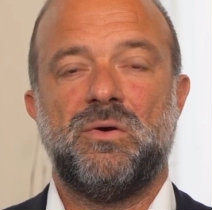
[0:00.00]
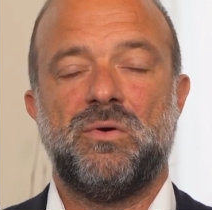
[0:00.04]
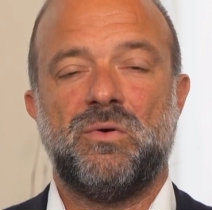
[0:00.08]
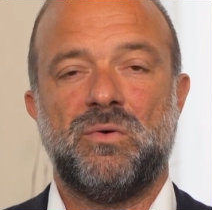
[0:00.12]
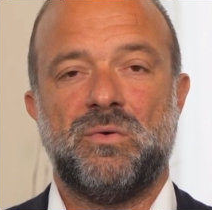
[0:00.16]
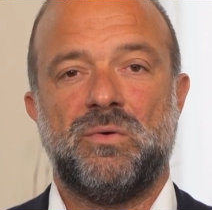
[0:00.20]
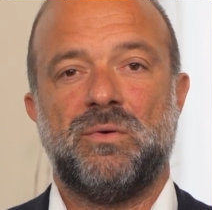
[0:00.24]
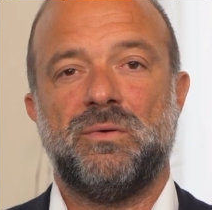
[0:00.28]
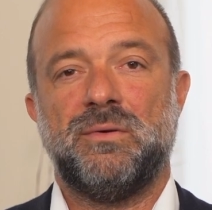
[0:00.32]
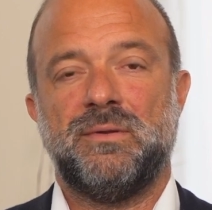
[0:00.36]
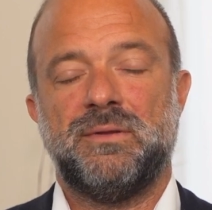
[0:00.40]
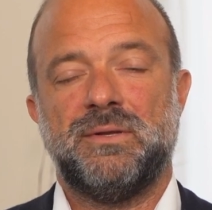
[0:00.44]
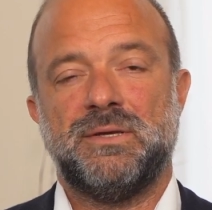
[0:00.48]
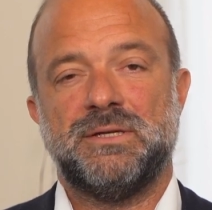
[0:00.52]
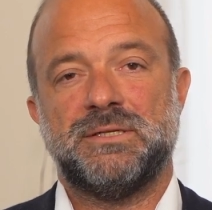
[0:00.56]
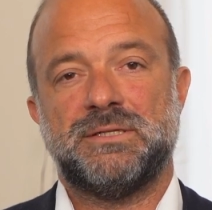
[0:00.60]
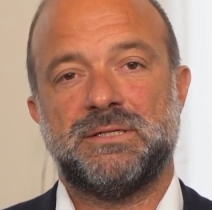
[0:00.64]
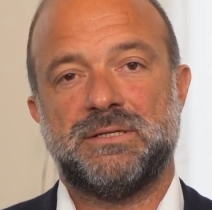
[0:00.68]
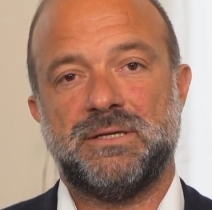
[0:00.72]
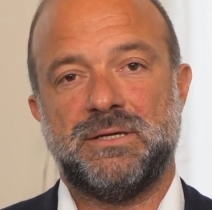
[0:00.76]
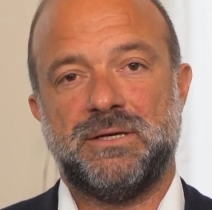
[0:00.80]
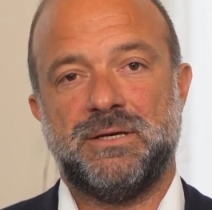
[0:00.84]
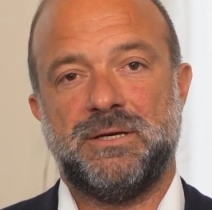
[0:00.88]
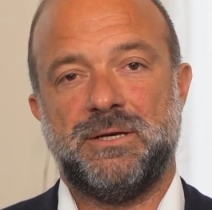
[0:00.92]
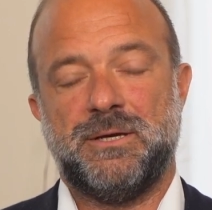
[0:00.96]
all
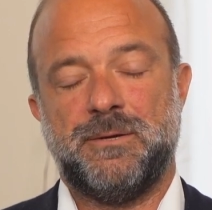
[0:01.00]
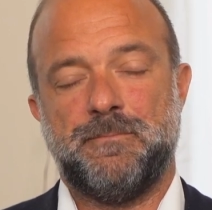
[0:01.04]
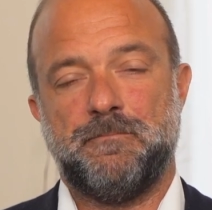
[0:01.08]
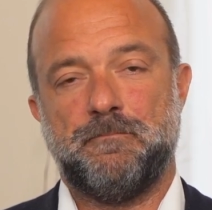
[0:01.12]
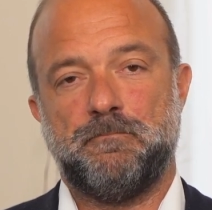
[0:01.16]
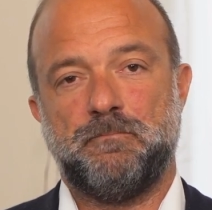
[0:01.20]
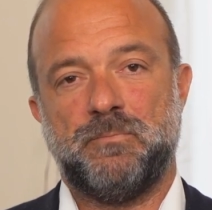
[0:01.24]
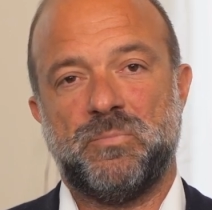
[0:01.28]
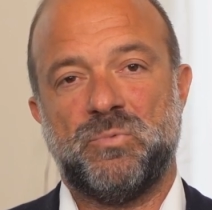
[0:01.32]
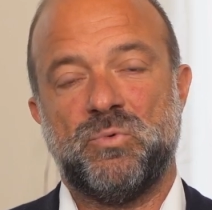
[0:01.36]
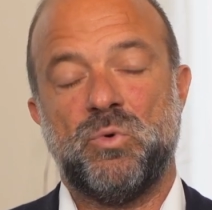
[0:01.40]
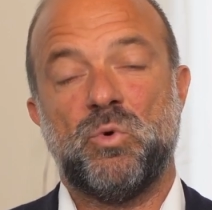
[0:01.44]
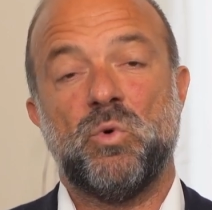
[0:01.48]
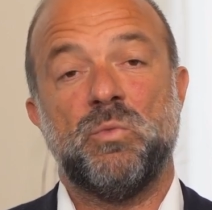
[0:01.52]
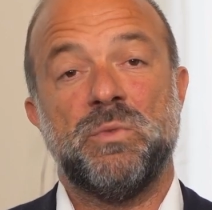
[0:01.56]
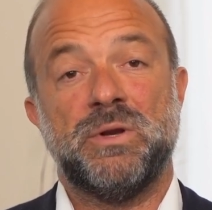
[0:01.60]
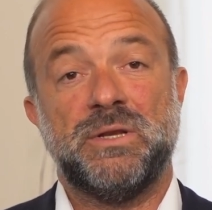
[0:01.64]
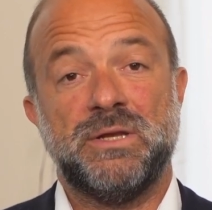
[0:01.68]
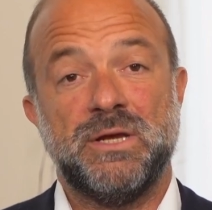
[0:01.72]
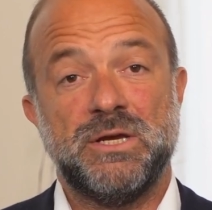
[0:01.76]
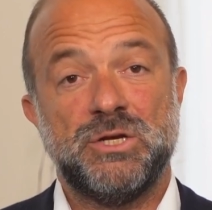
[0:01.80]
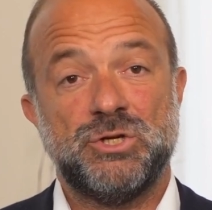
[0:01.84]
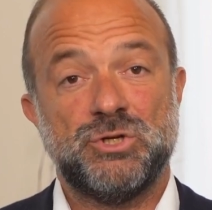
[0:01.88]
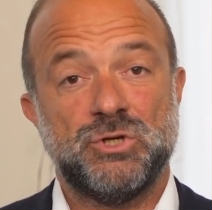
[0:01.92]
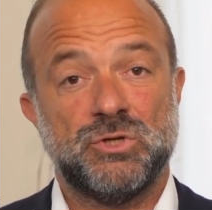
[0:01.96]
these
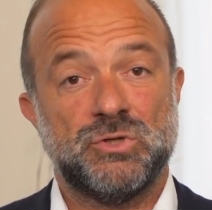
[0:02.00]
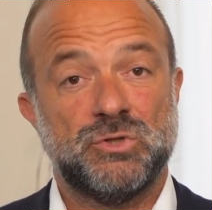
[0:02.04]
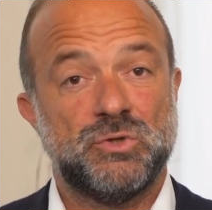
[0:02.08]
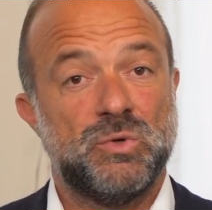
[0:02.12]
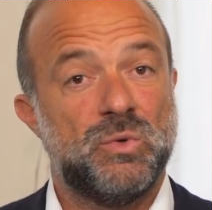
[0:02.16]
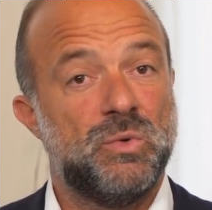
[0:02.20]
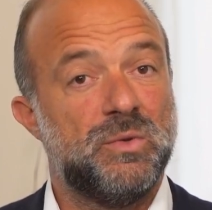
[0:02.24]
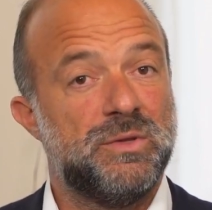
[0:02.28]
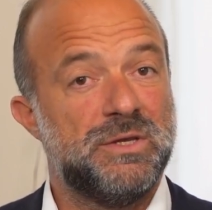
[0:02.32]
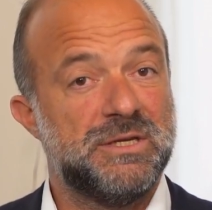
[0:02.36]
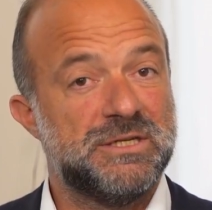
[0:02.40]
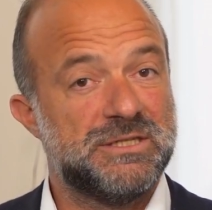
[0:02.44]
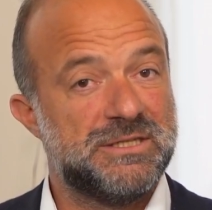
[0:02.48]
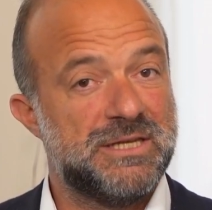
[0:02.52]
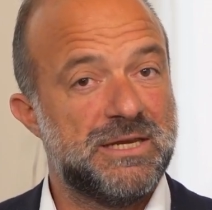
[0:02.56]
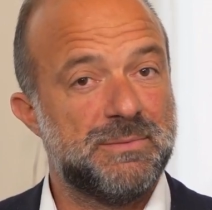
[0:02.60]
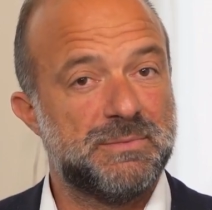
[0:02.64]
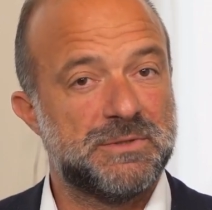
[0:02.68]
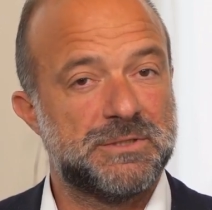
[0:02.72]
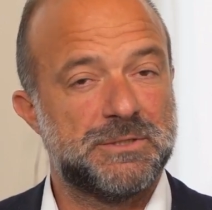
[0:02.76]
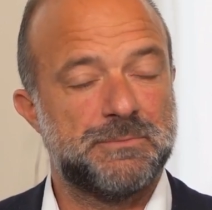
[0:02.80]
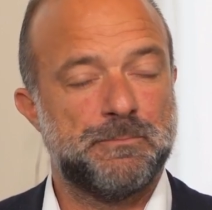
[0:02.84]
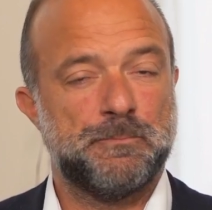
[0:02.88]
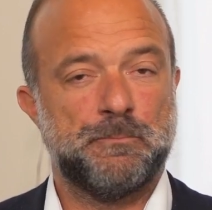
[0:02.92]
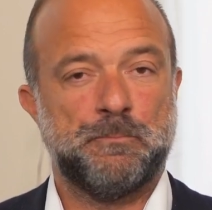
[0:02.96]
recommendations, all these
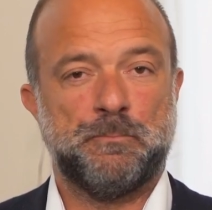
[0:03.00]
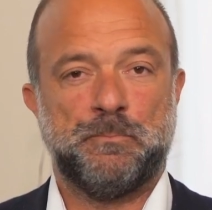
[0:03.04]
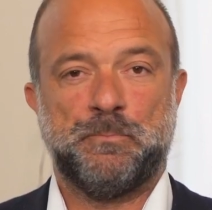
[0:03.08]
tips